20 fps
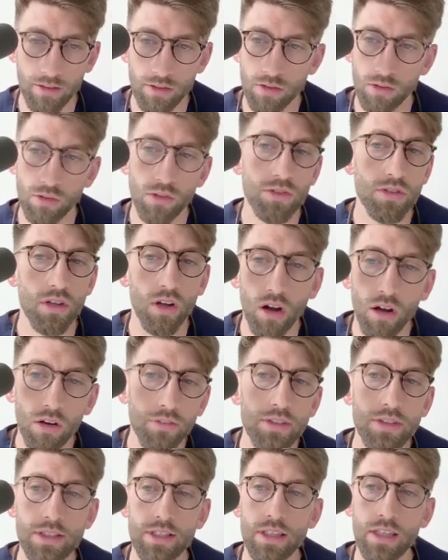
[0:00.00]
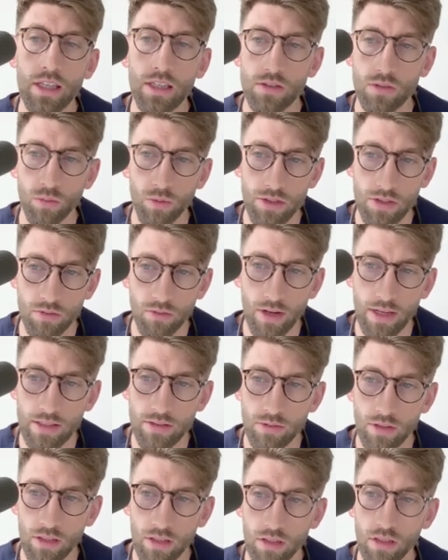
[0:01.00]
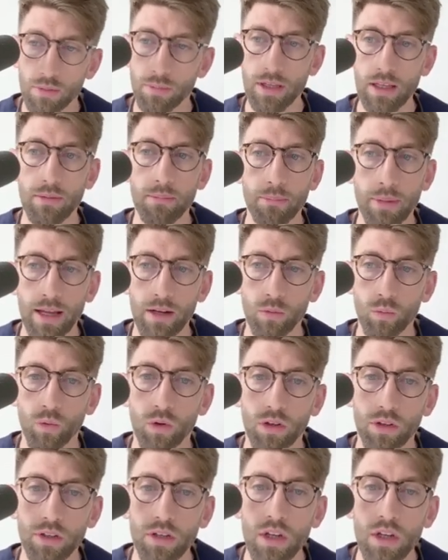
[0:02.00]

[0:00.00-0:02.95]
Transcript: So obviously it's always great to end up in band one,